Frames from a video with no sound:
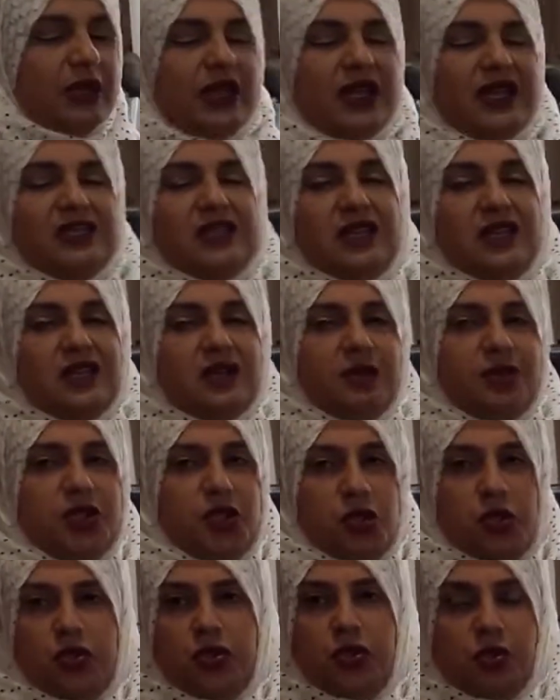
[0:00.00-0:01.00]
It's a little bit
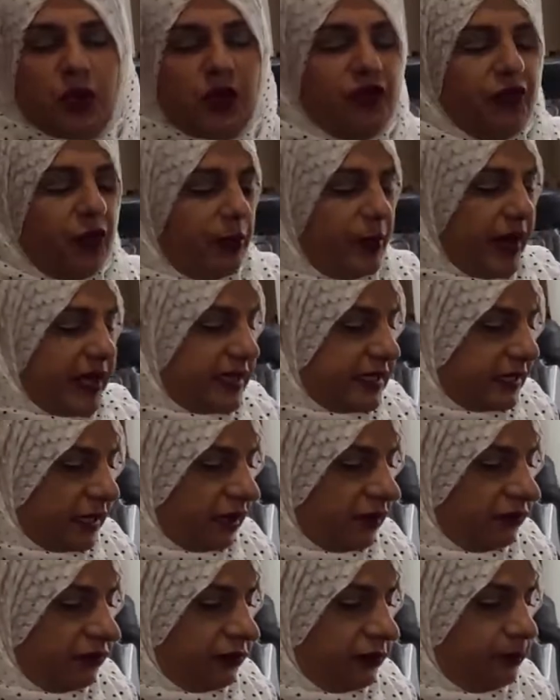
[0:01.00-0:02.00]
too sweet for
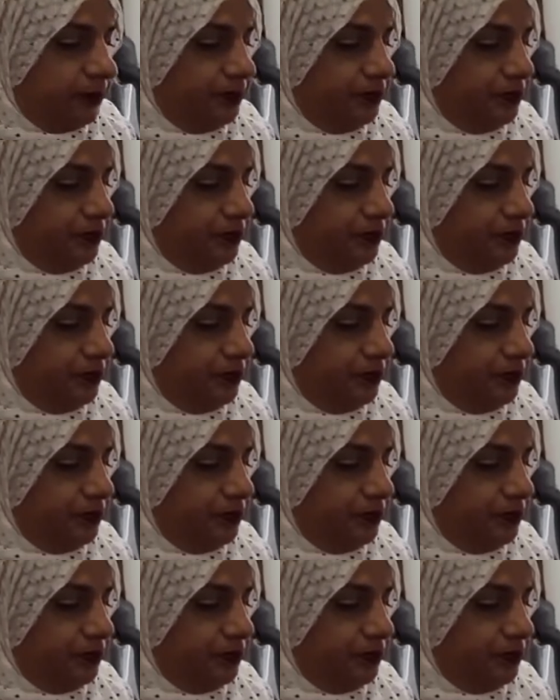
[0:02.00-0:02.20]
myself.